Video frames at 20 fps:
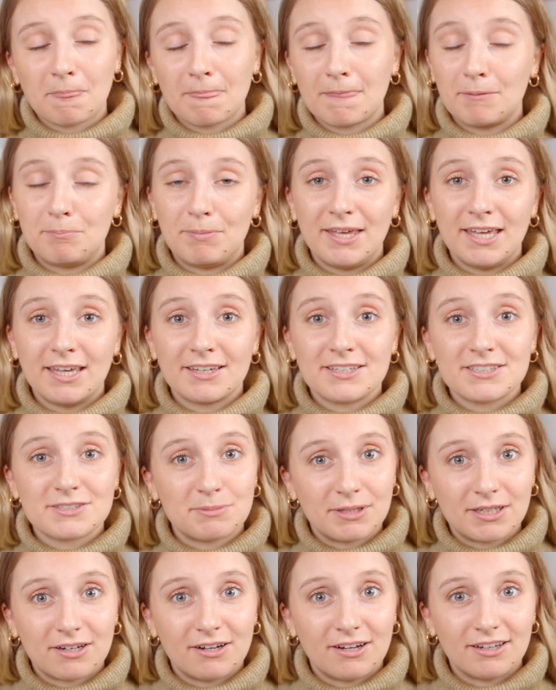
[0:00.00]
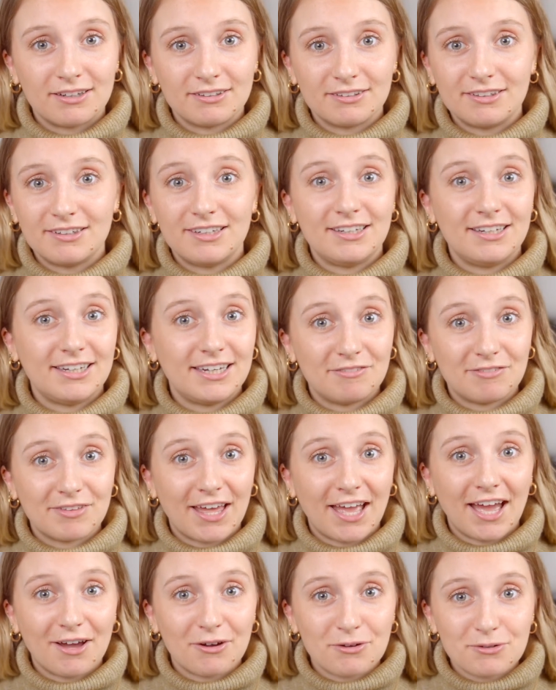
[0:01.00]
Being as we can't leave the
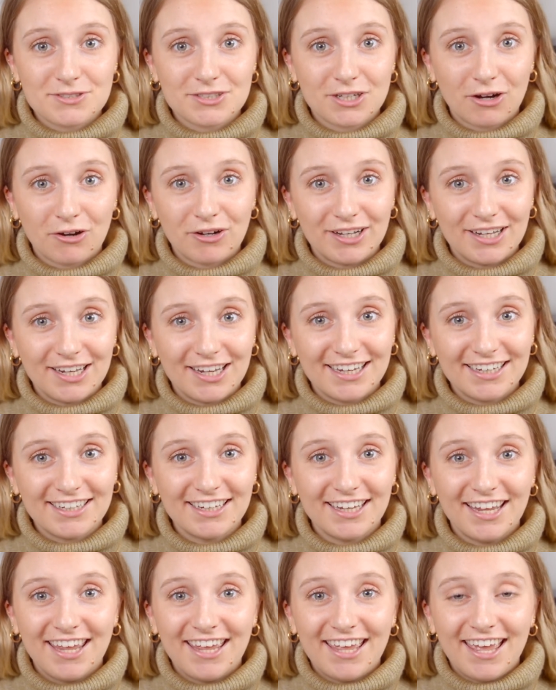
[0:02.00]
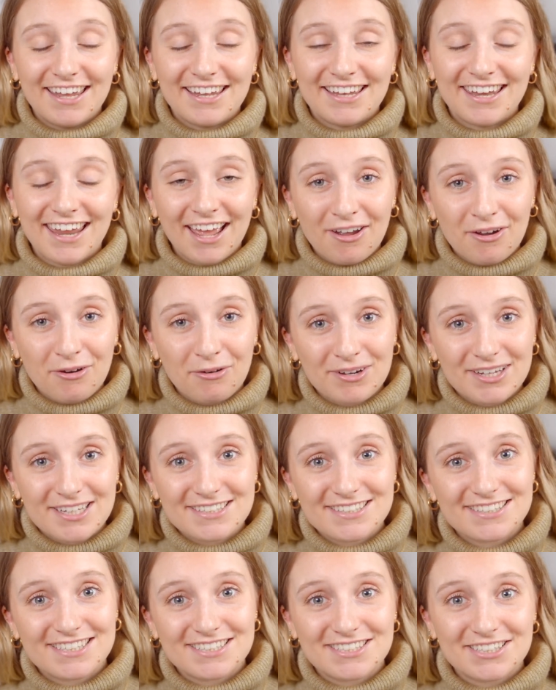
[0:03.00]
house currently, now
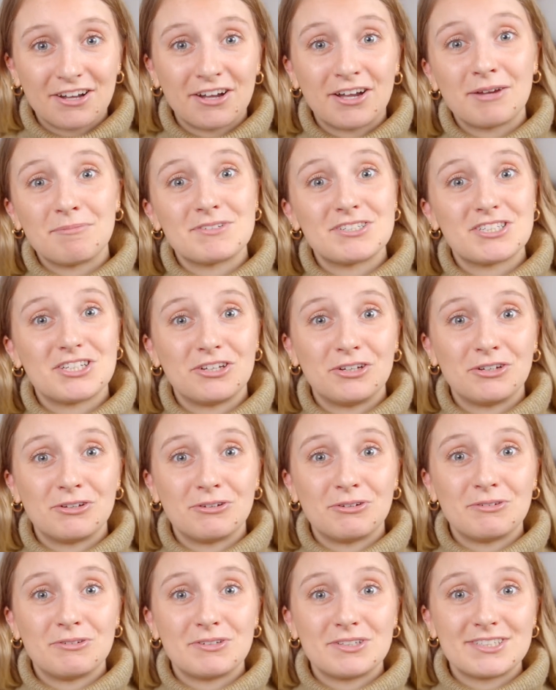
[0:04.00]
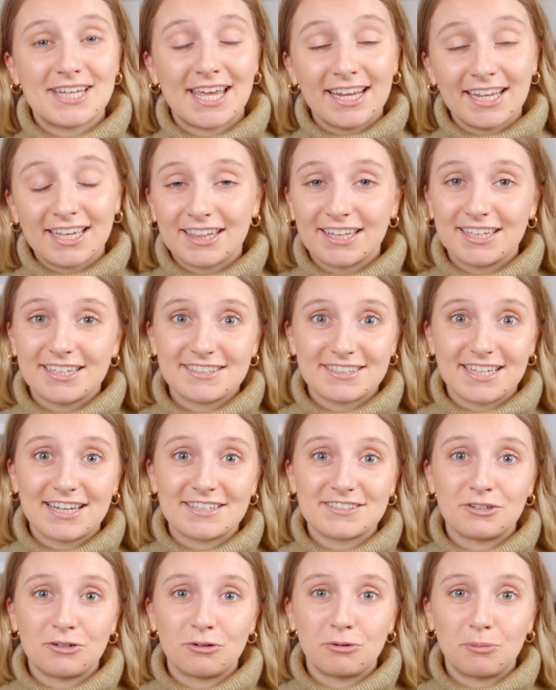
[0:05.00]
is the time to take this
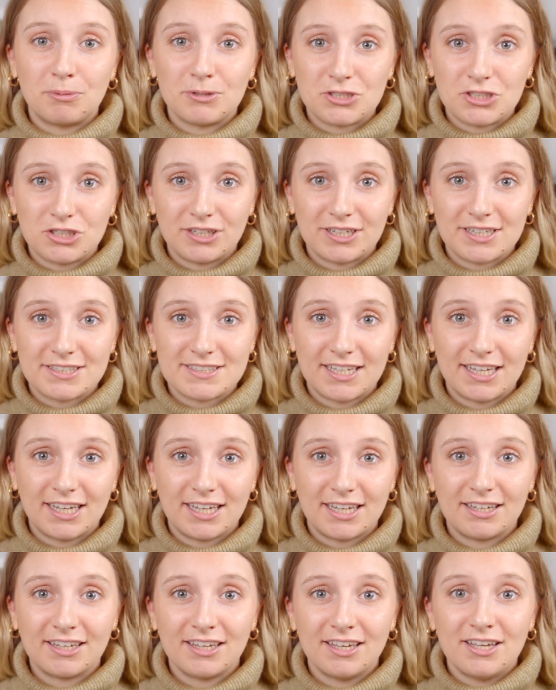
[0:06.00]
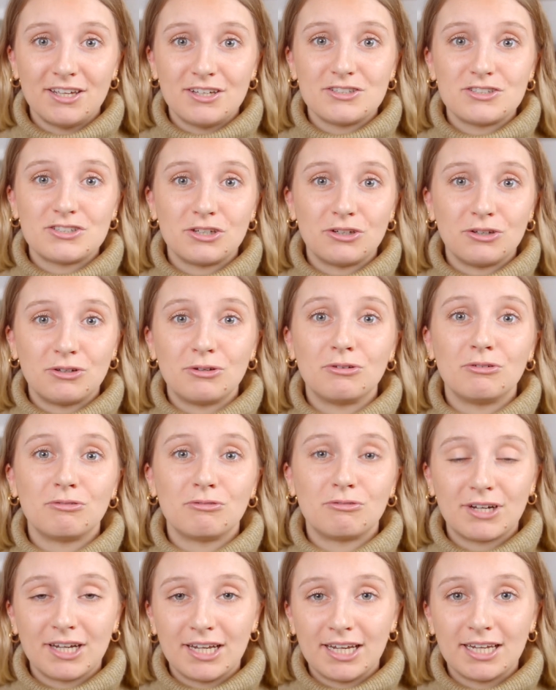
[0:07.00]
as an opportunity to
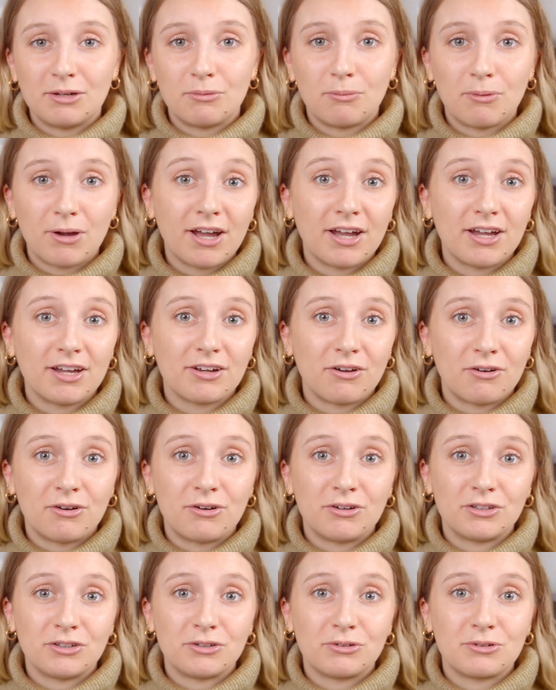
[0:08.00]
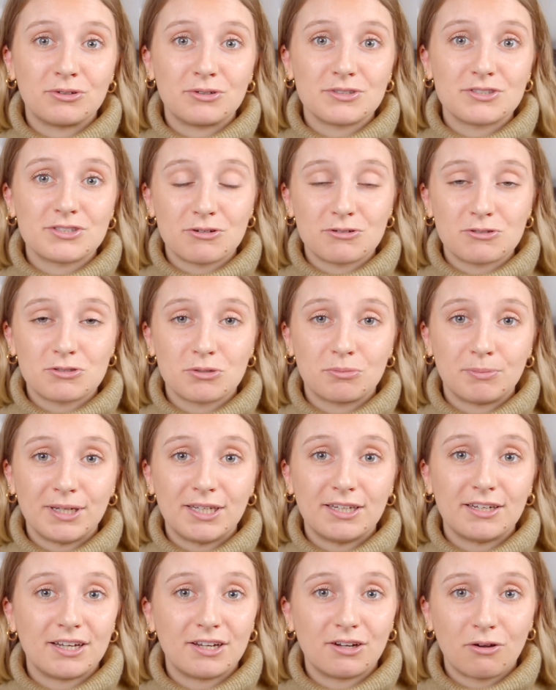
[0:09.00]
really work on your social
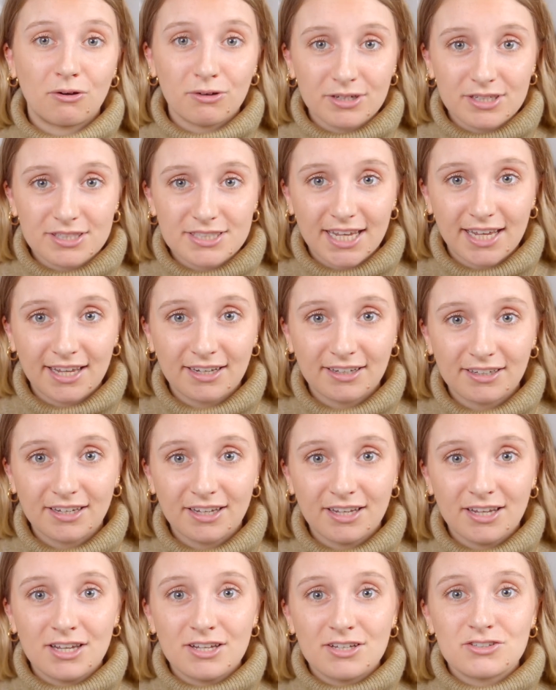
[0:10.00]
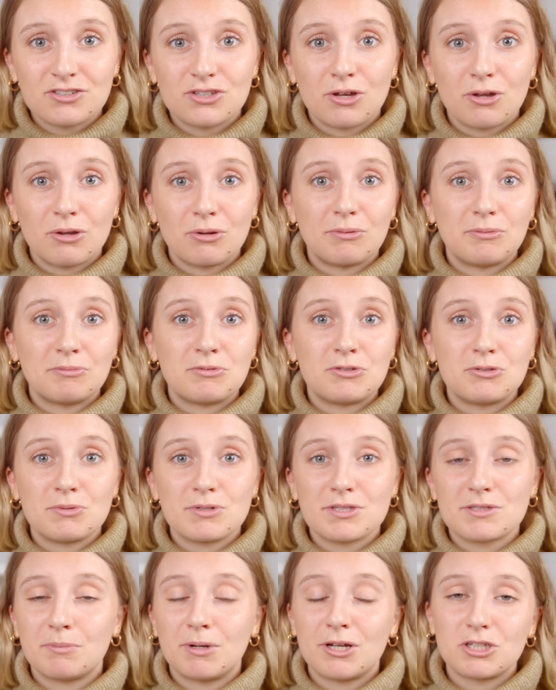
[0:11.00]
media content. So do
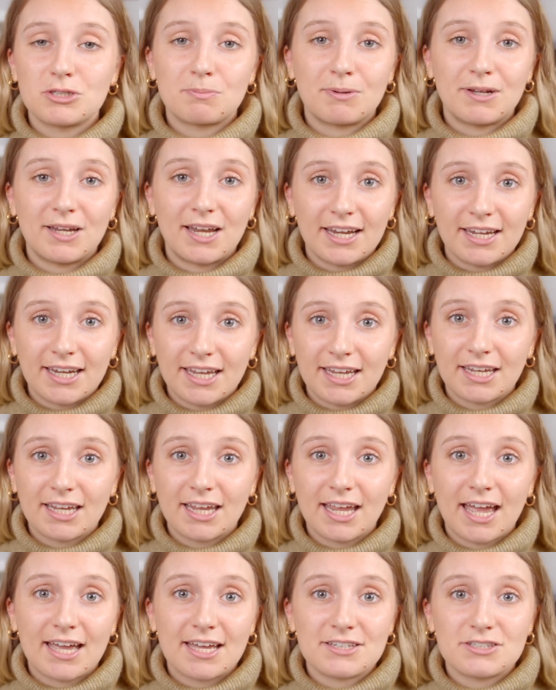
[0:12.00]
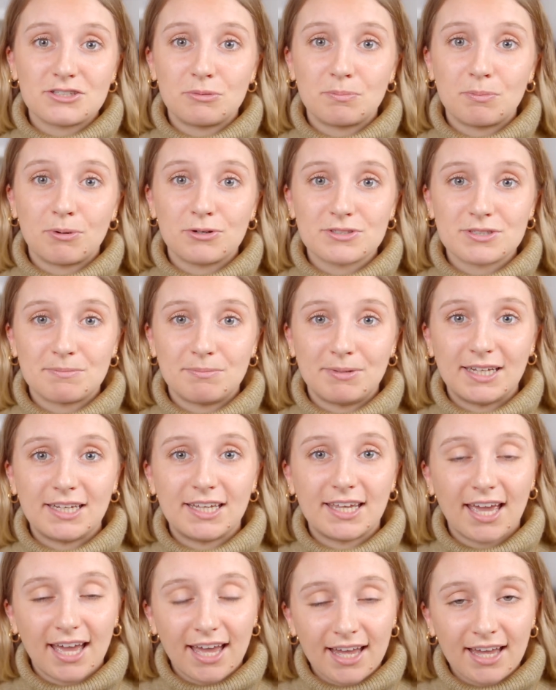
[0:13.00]
as much planning as you possibly
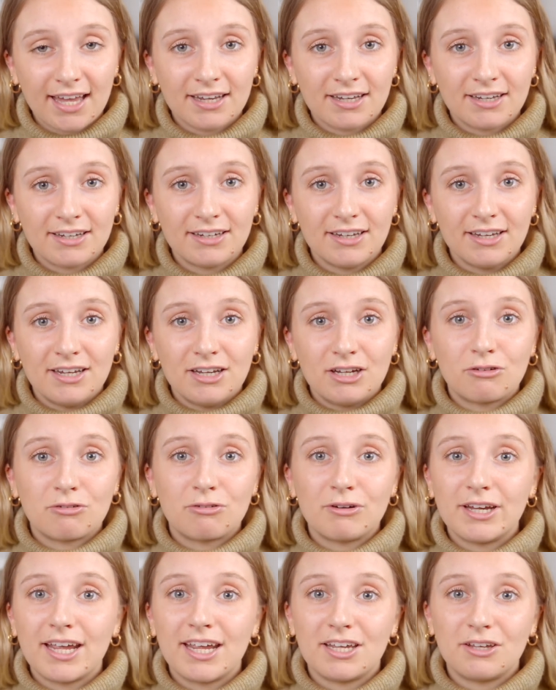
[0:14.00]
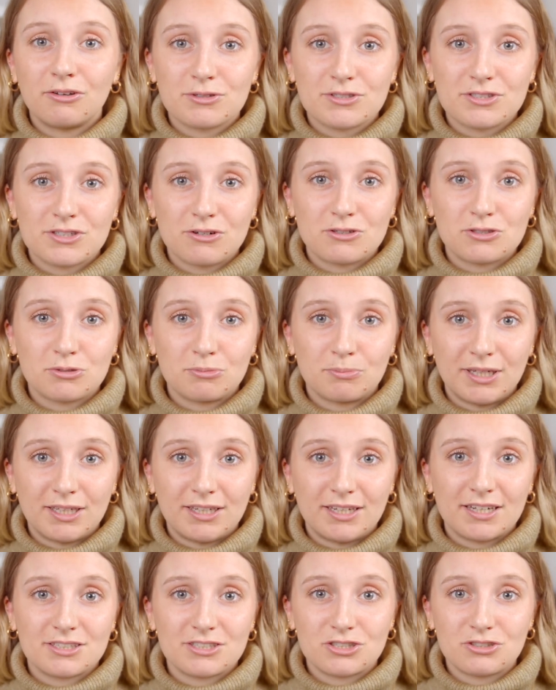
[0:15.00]
can, create your social
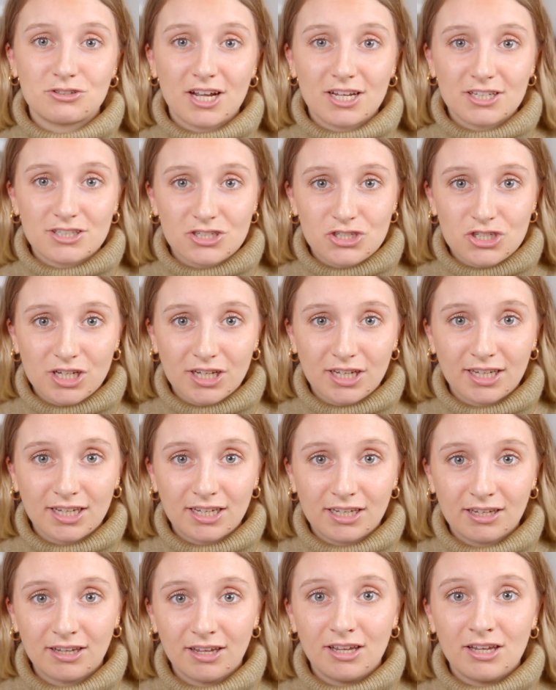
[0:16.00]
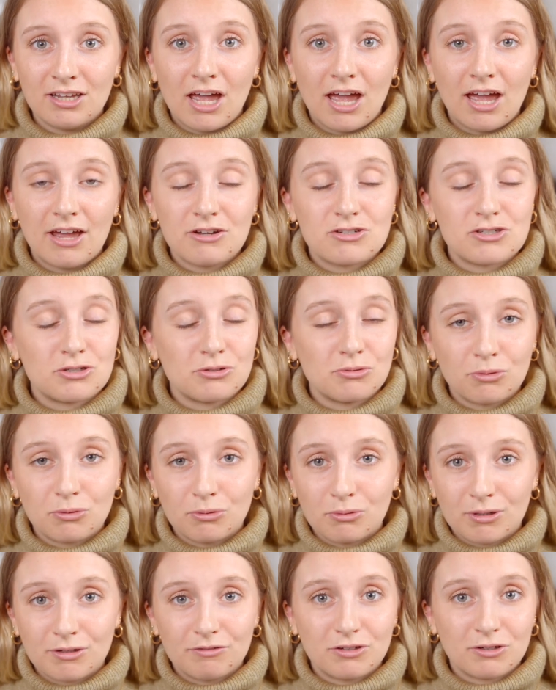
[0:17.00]
media strategy, do
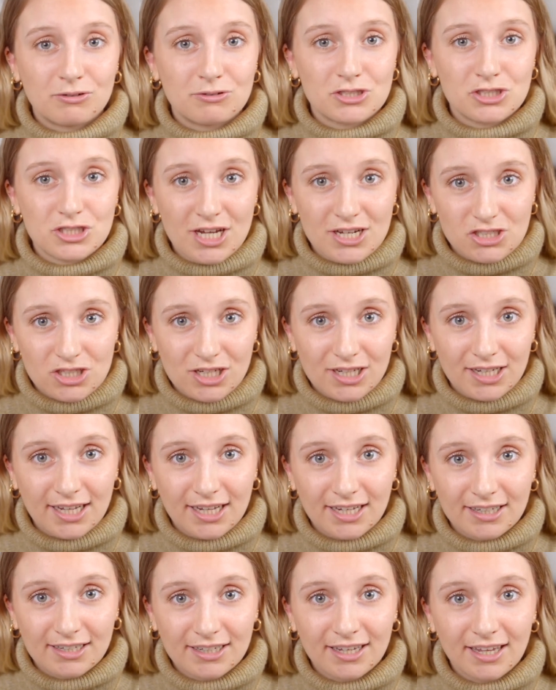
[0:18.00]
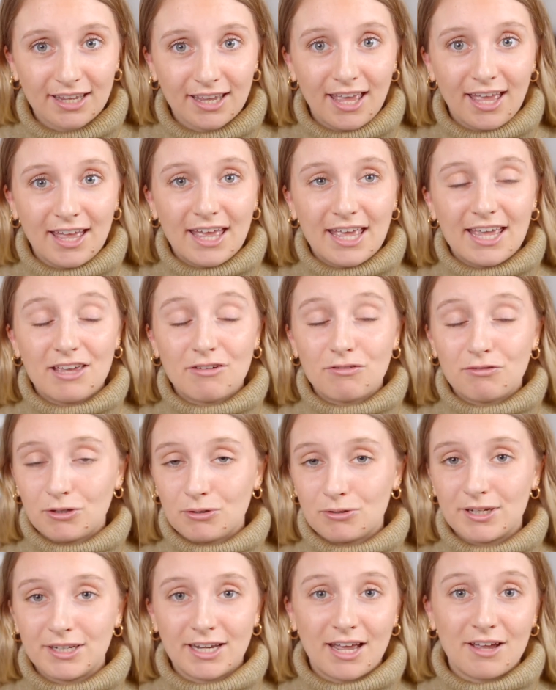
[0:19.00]
all of your scheduling. If
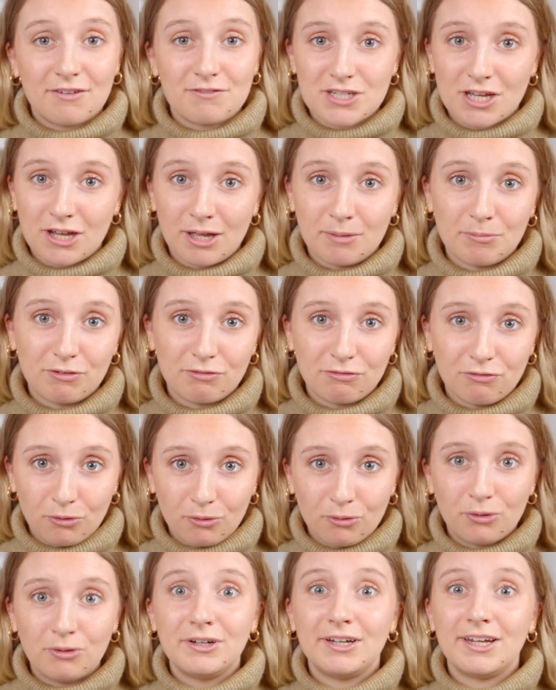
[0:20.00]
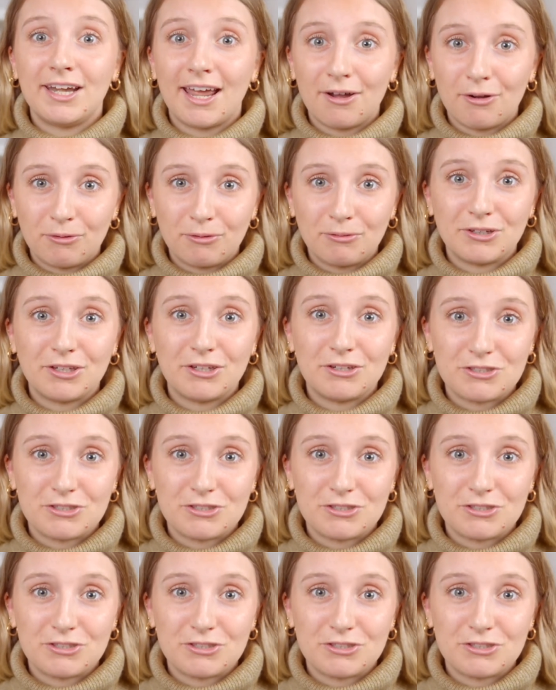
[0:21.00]
you didn't have time before, now you